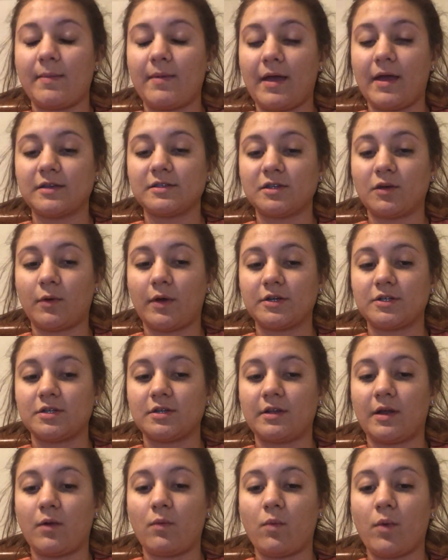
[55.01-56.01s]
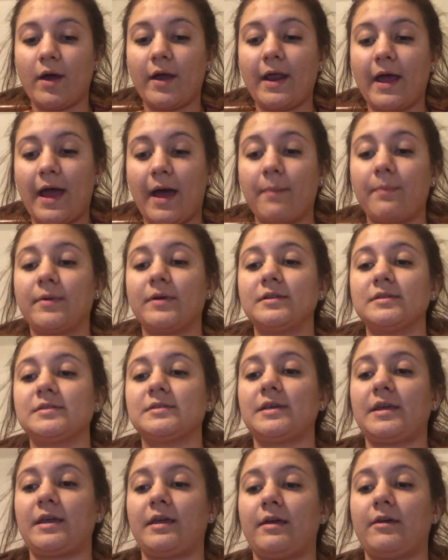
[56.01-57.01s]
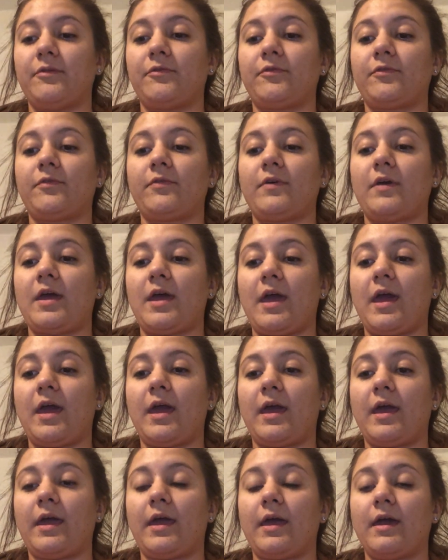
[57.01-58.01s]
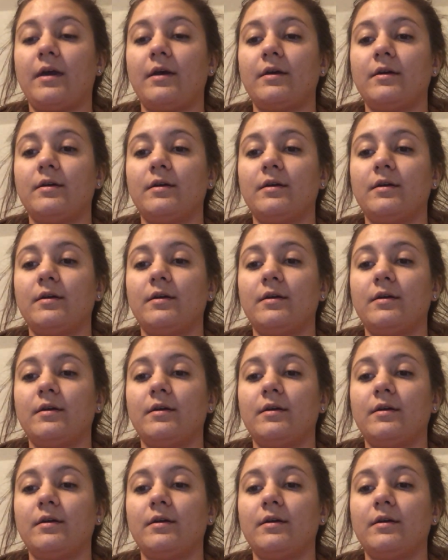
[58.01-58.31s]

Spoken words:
me ask the question that what happens if a